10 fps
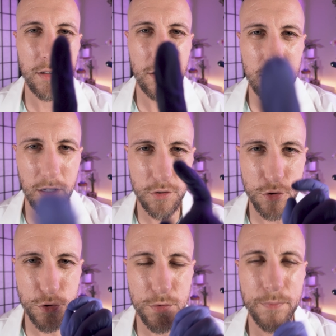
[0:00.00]

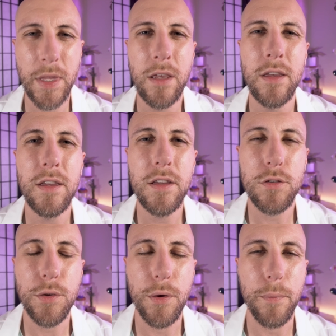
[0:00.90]
touch.
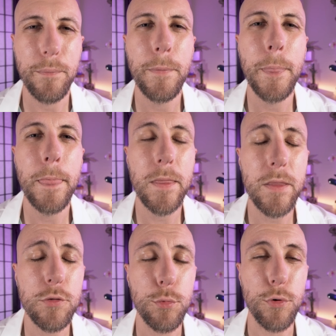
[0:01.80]
So
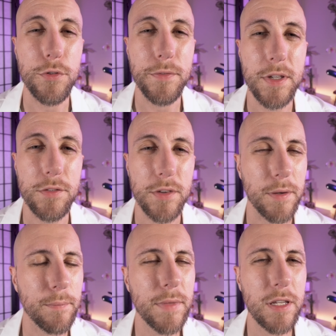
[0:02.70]
this portion of the exam
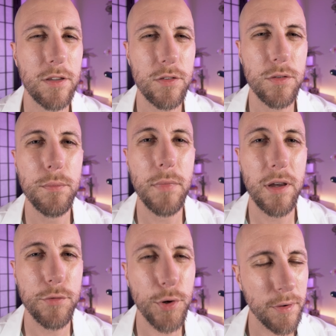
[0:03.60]
is by
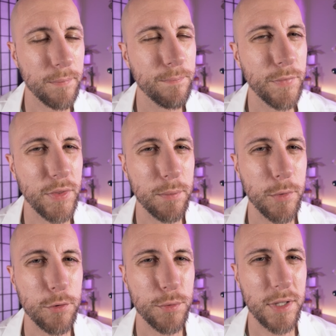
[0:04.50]
far the
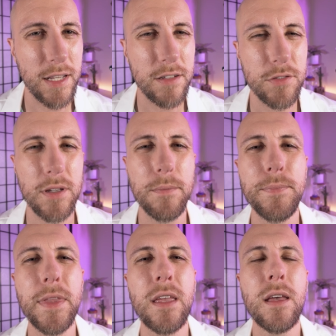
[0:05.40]
most relaxing.
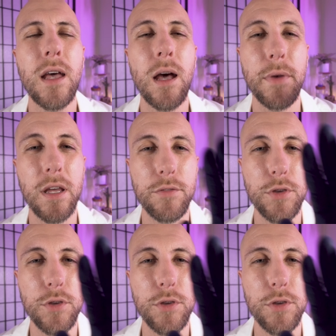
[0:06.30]
I'm going to have